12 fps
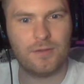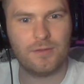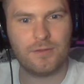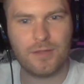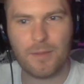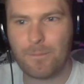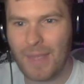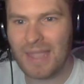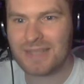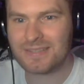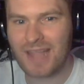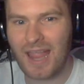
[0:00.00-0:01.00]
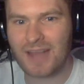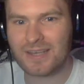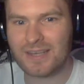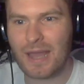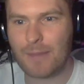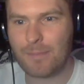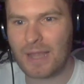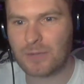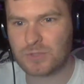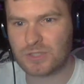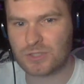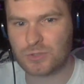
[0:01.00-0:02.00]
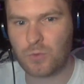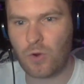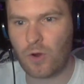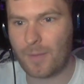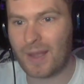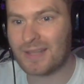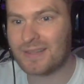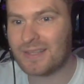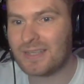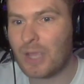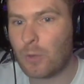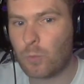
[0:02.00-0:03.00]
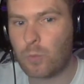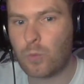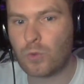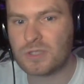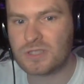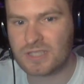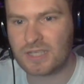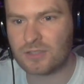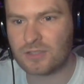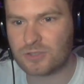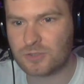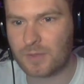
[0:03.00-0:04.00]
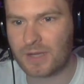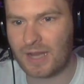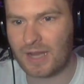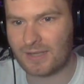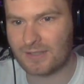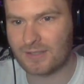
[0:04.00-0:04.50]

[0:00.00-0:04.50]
The best card in that pack was a swarm, and I didn't get one single summer card.